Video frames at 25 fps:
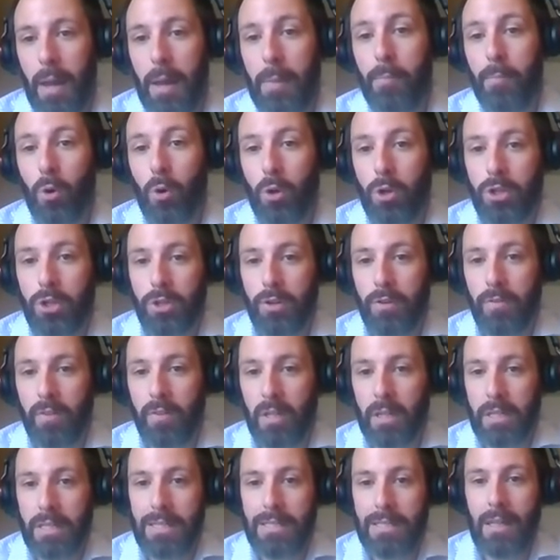portion of the
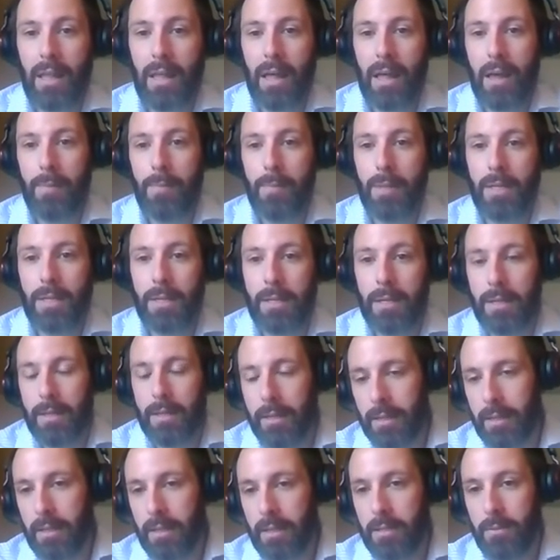lease liability
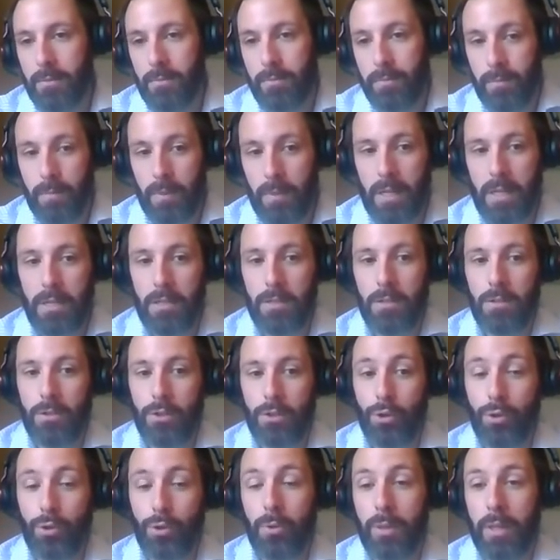that is
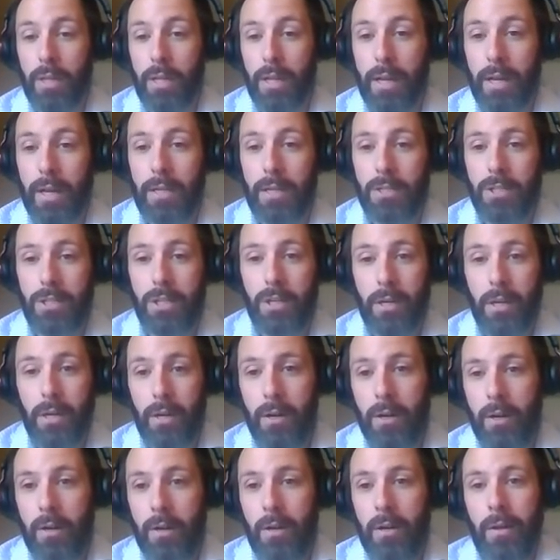due in the next
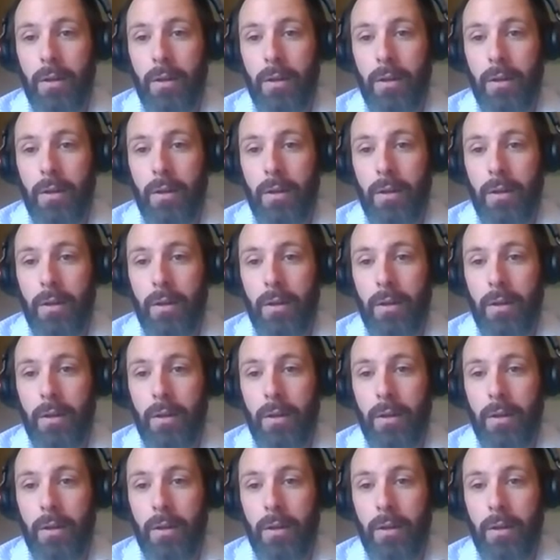year,